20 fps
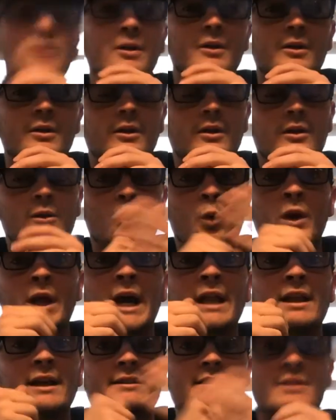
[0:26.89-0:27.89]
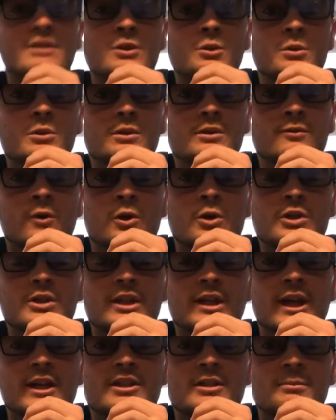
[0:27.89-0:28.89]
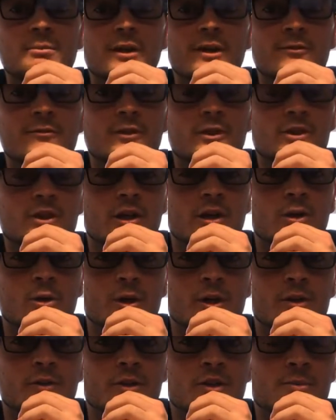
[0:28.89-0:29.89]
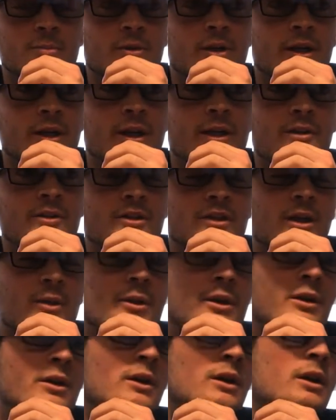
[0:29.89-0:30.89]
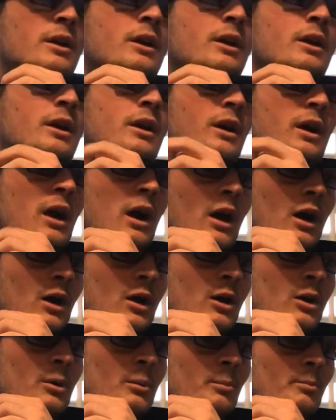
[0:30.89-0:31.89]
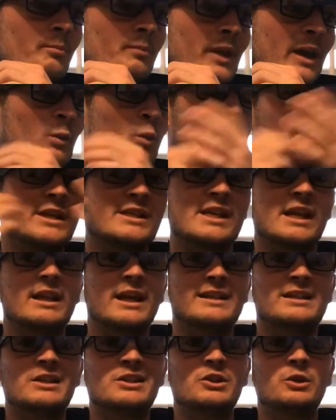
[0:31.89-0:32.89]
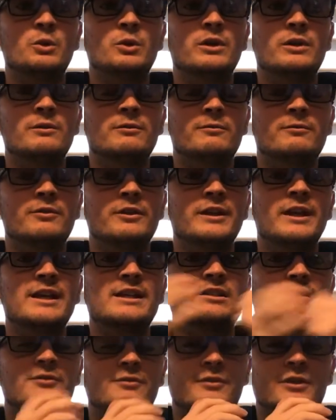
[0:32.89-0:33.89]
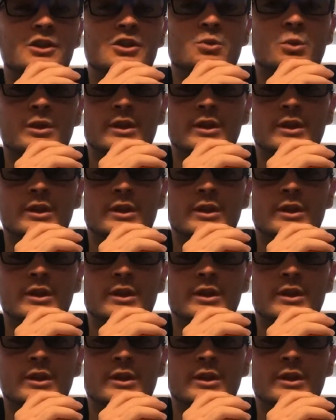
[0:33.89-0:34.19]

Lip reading: on what I like to do as far as catching bedfish go here in the spring in Arizona. And ways I like to do to finesse the fish